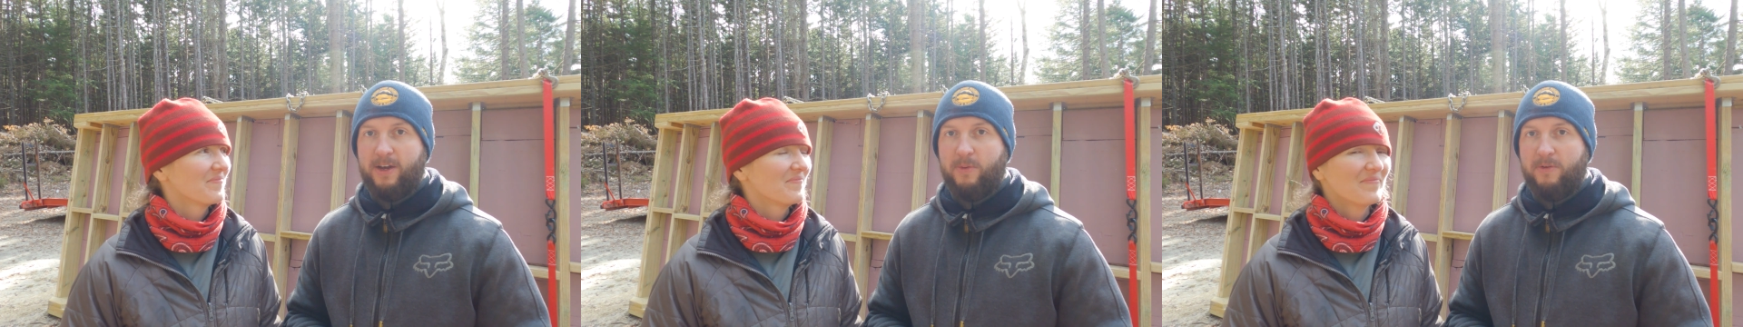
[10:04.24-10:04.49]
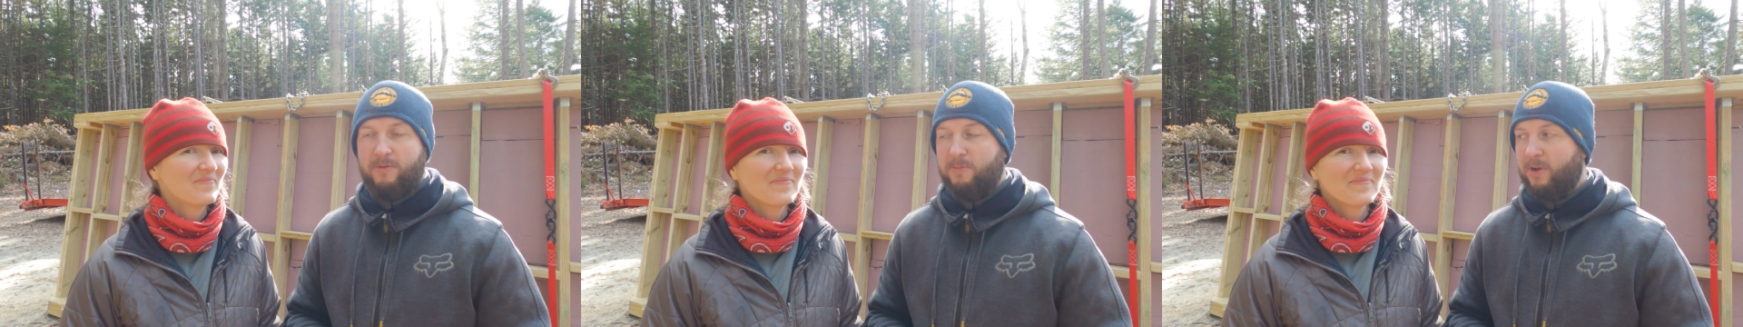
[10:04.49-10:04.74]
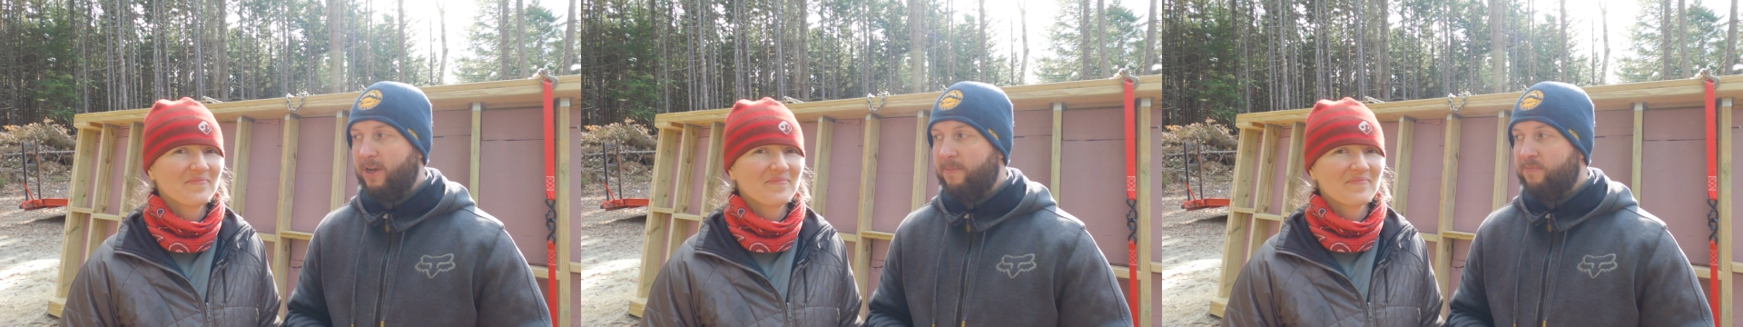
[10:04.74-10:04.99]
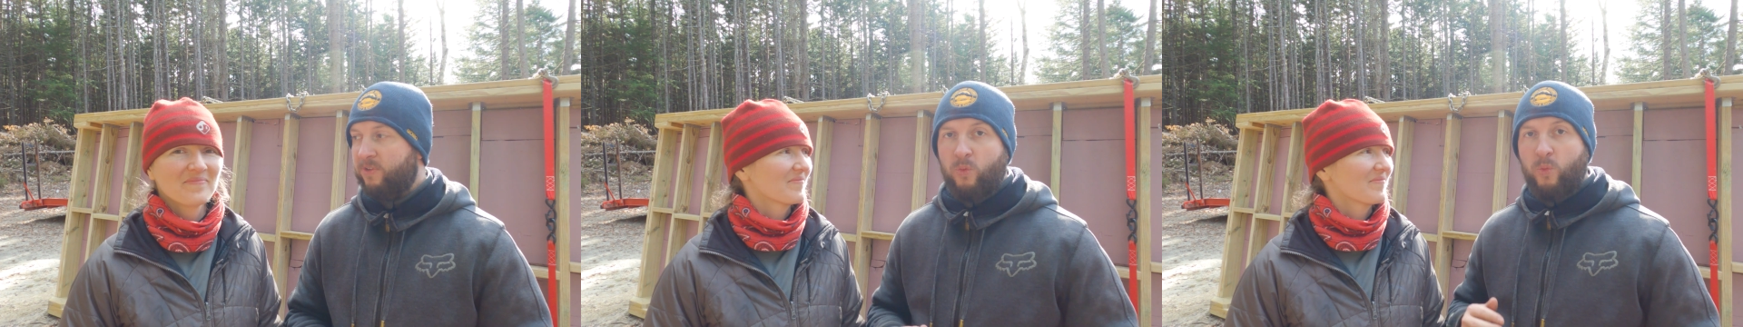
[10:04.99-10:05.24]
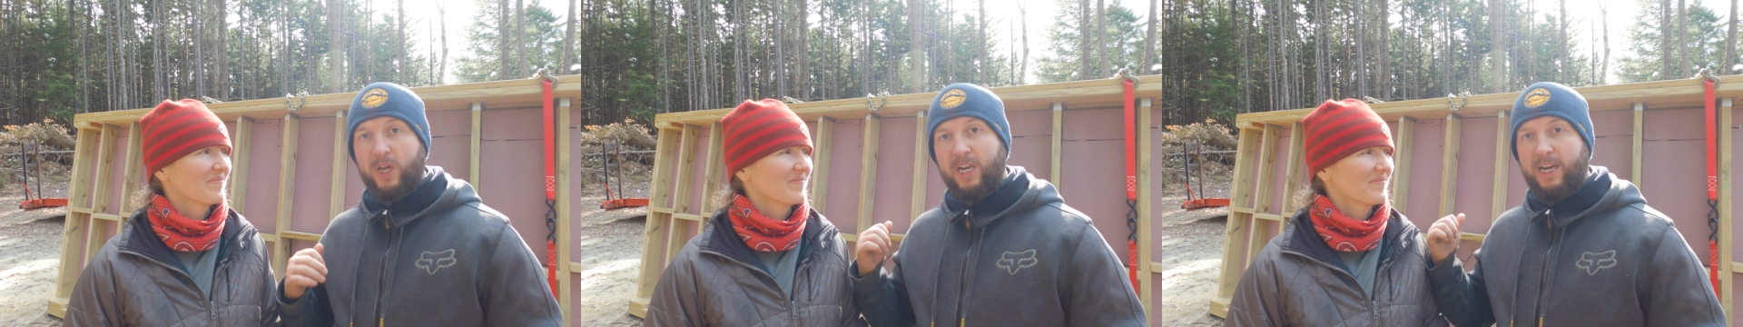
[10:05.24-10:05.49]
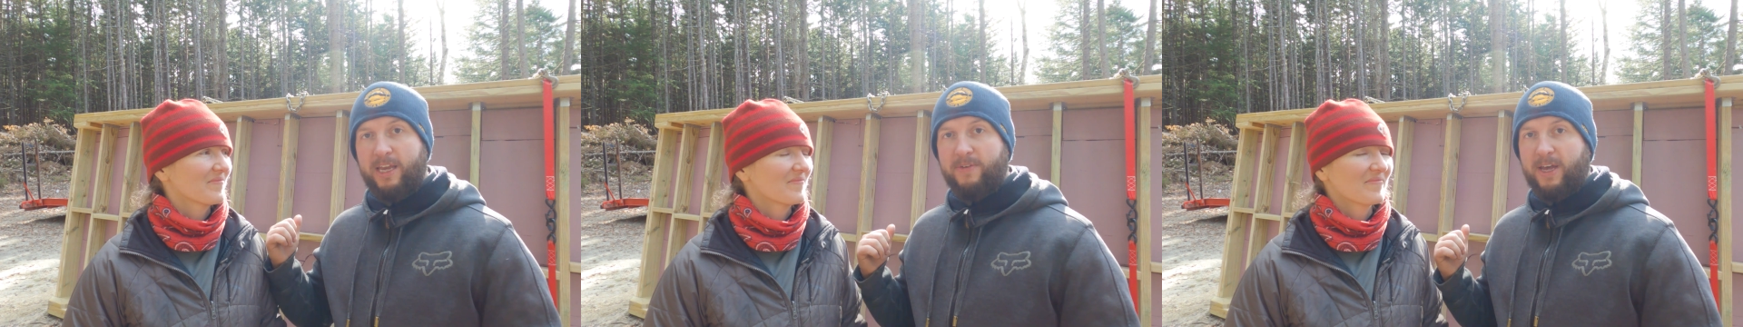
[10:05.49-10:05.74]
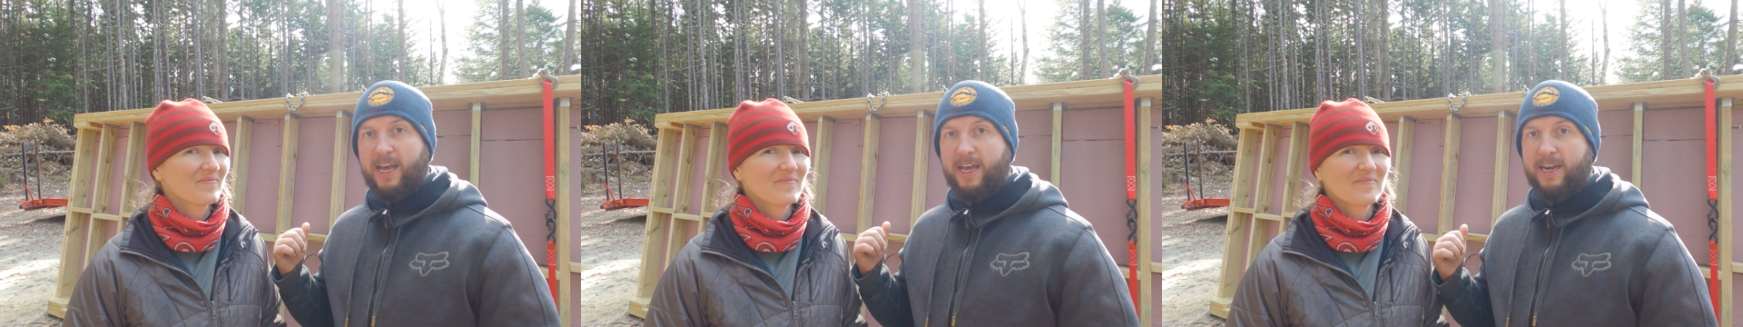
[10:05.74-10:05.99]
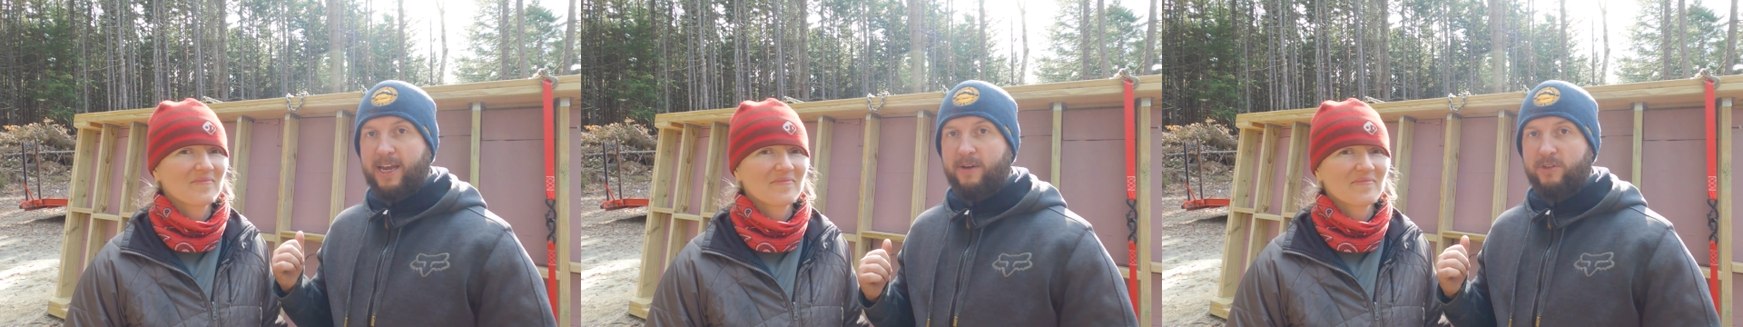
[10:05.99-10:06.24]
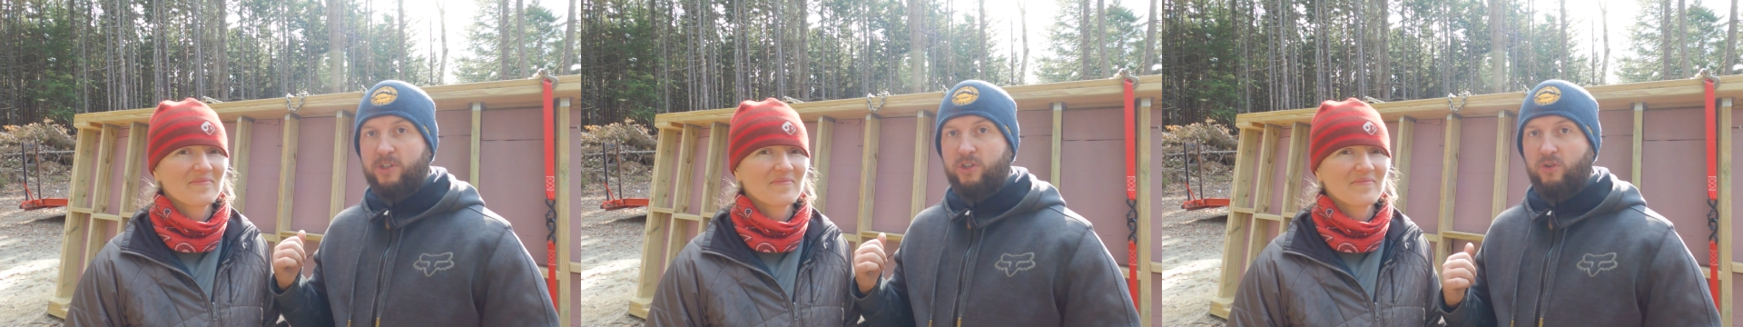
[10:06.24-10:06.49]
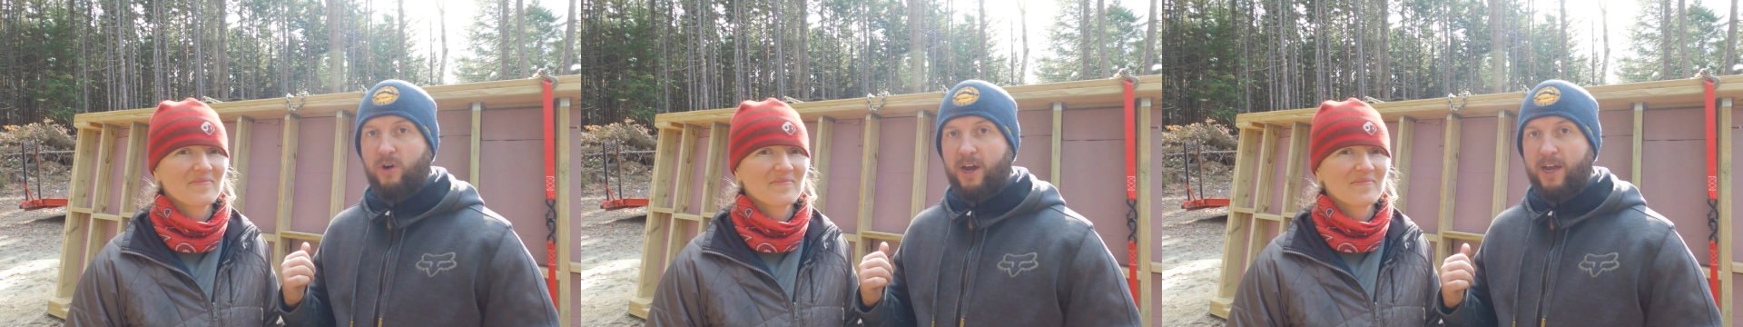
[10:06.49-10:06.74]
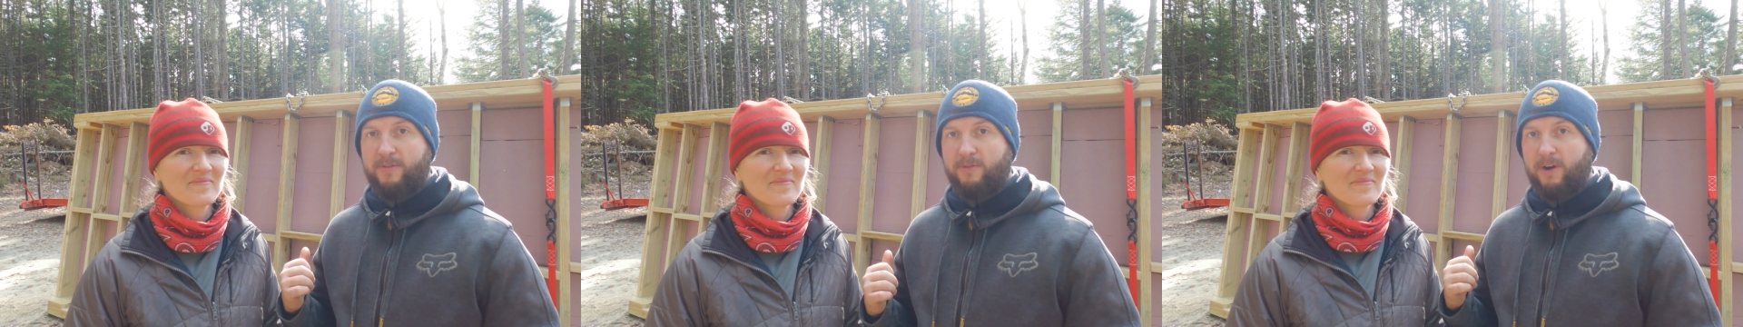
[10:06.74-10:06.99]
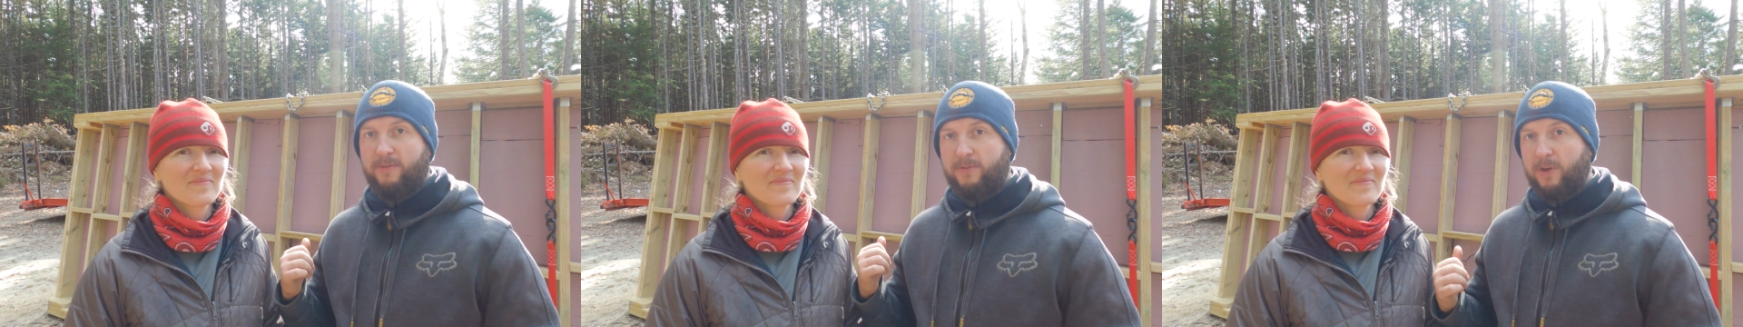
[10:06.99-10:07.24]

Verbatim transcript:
Speaker 1: uh, where we've put it. We're going to leave it here now to dry for a